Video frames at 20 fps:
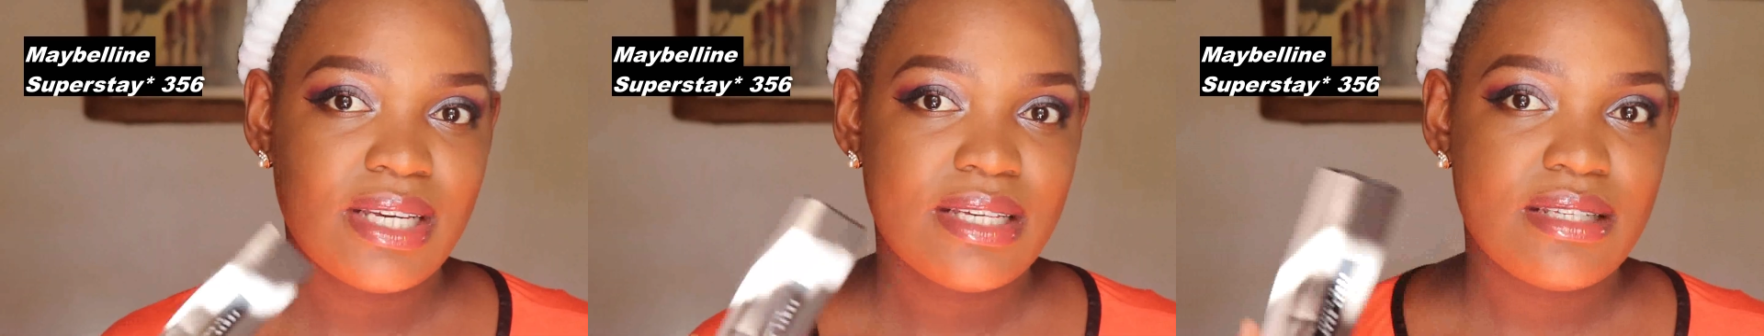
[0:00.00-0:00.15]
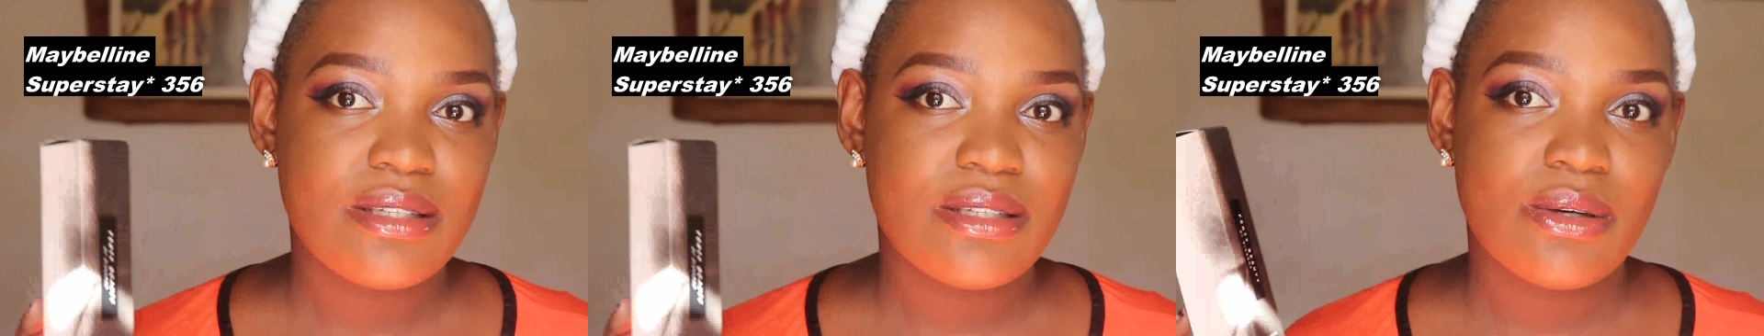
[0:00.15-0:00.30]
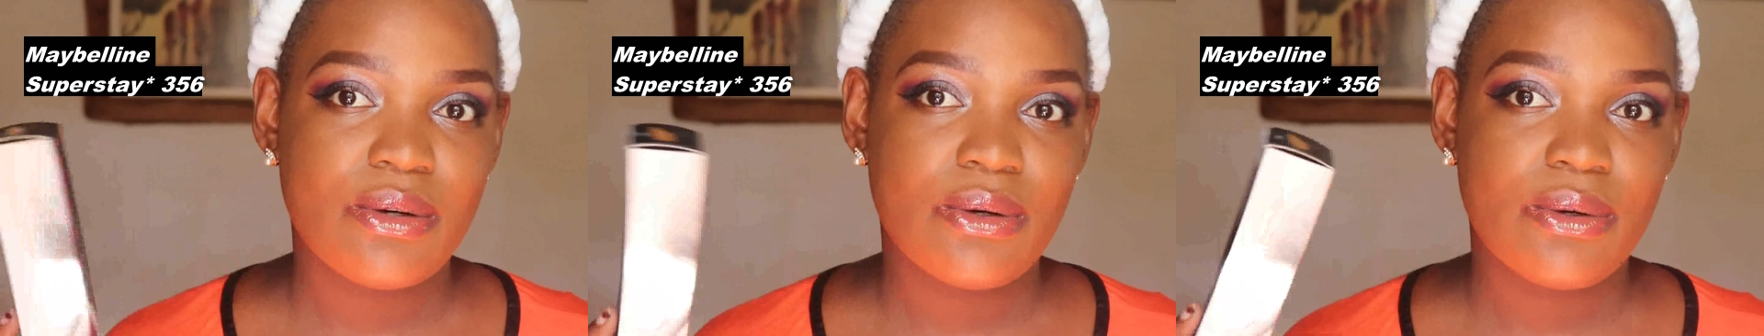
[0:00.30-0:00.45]

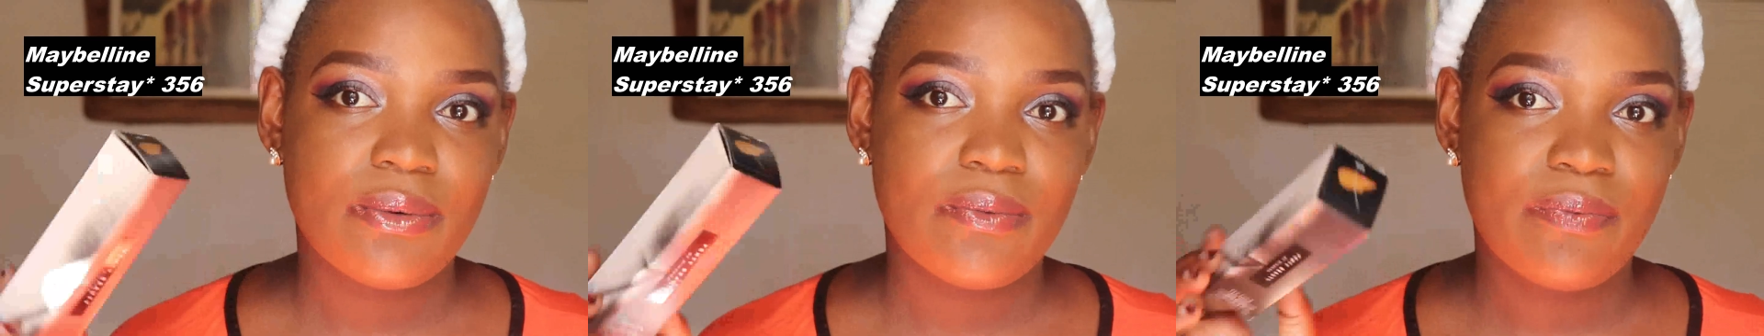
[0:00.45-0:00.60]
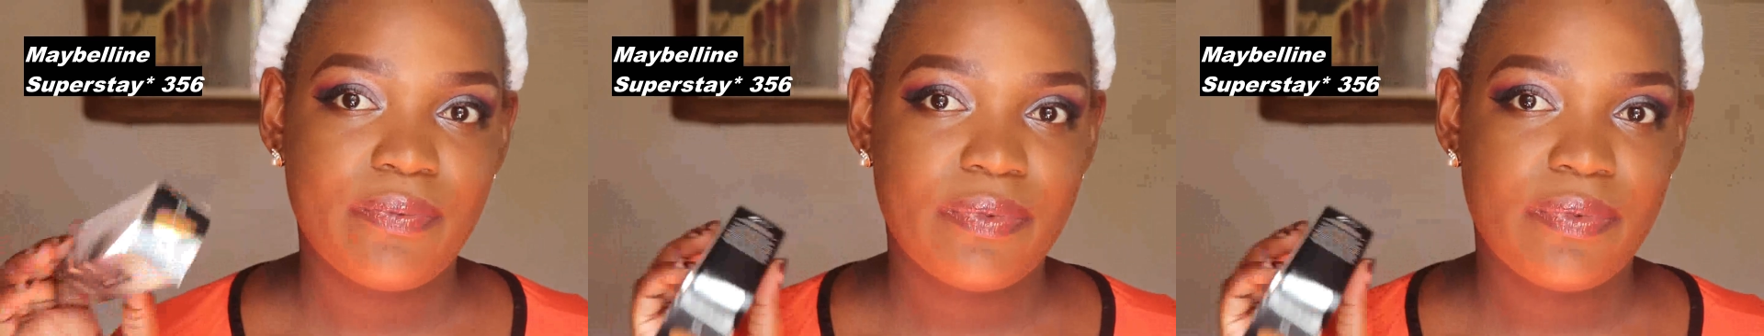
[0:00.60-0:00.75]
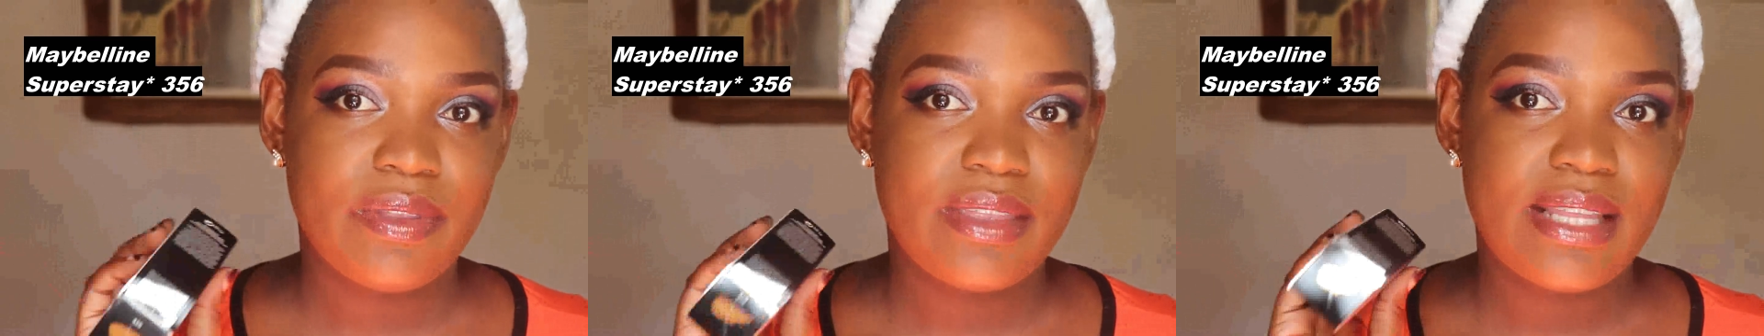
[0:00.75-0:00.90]
So
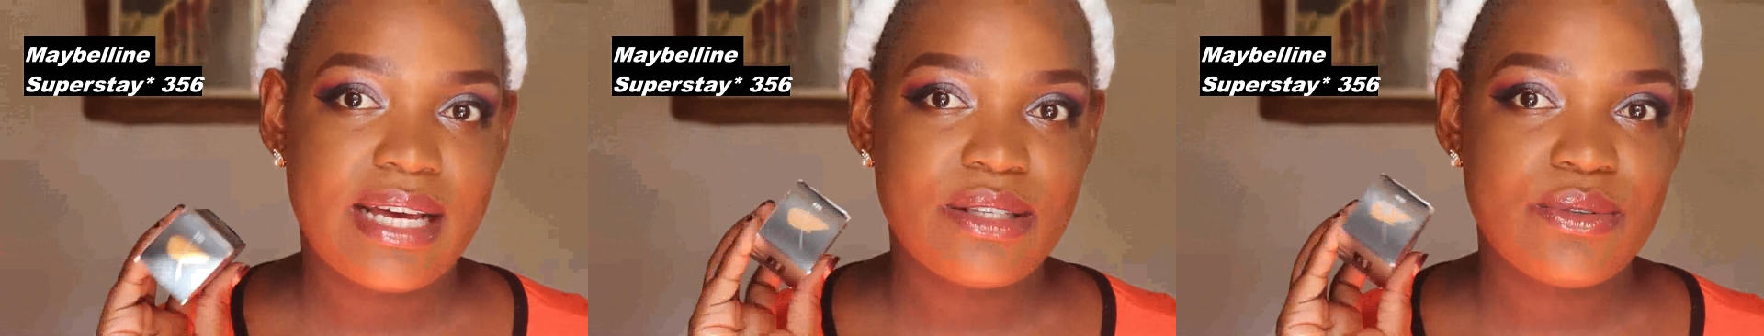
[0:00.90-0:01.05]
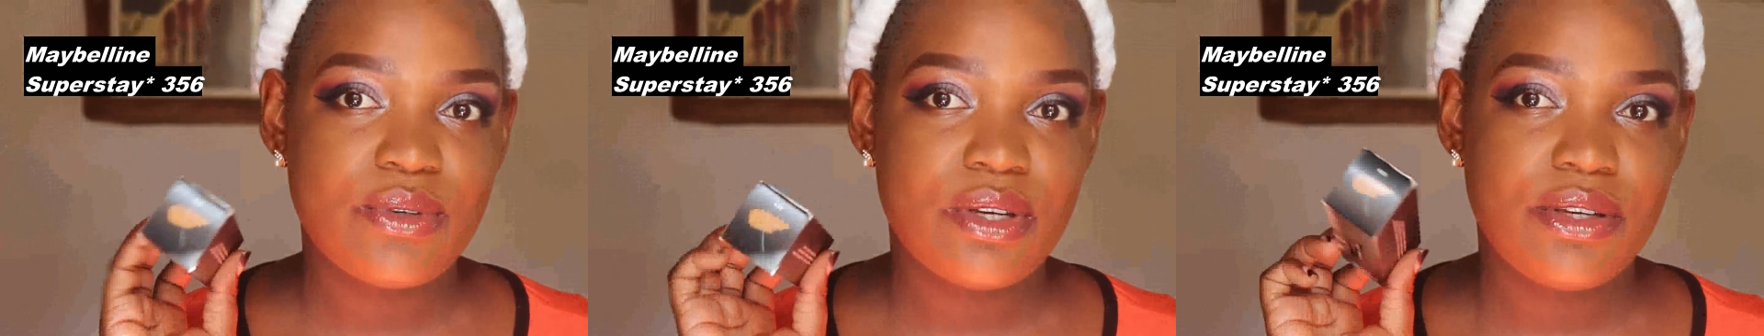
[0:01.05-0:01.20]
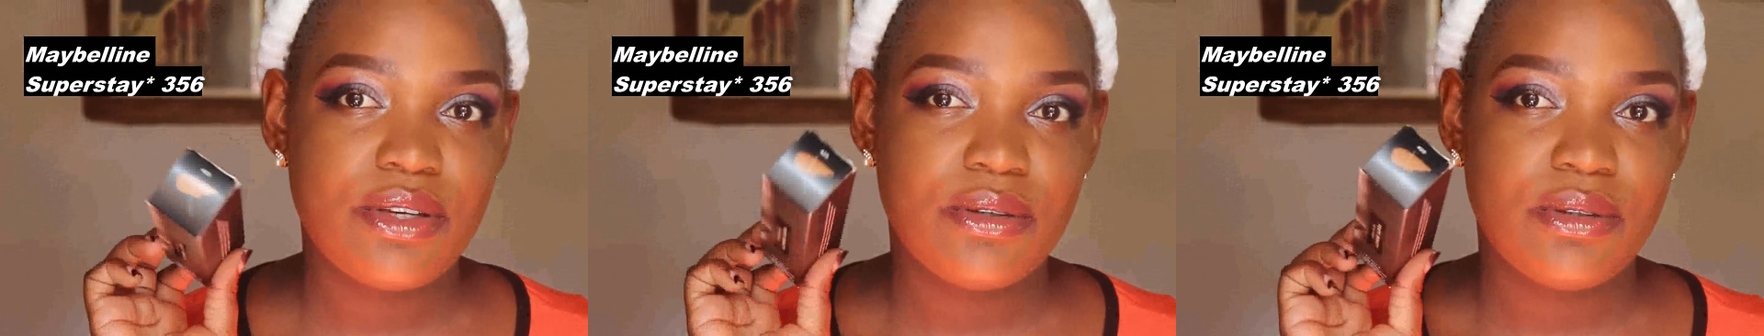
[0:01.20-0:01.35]

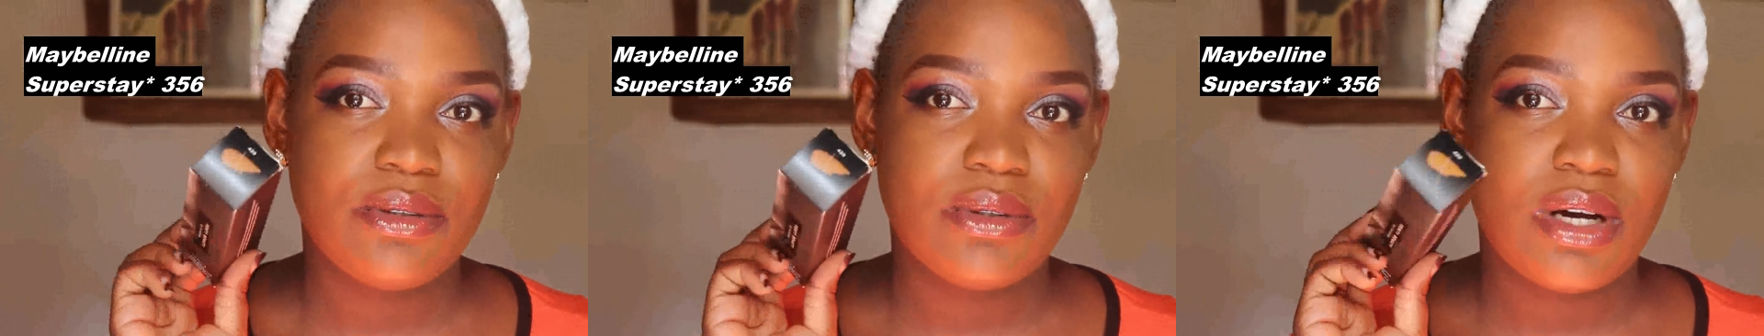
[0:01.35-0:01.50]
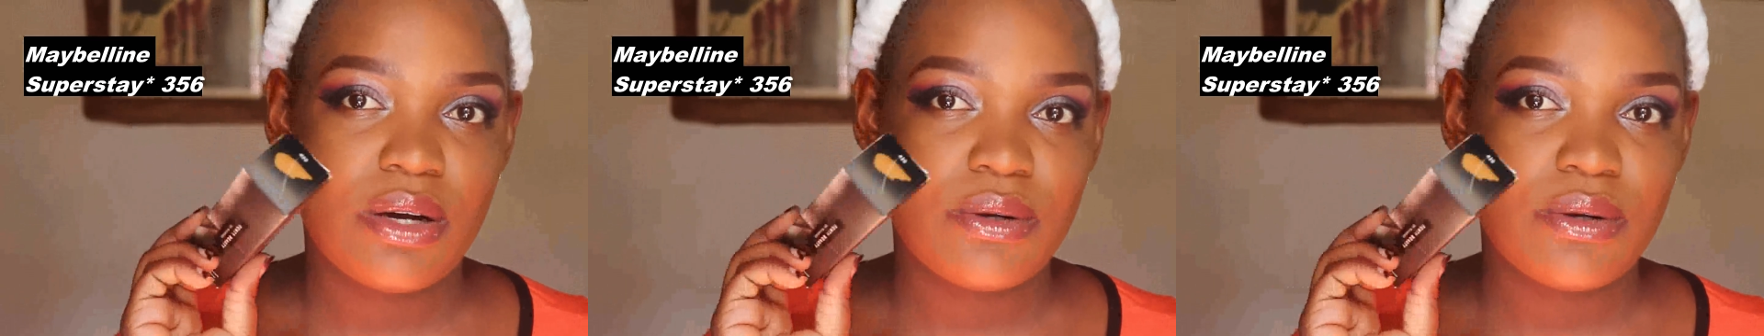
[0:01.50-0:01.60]
that way you'll know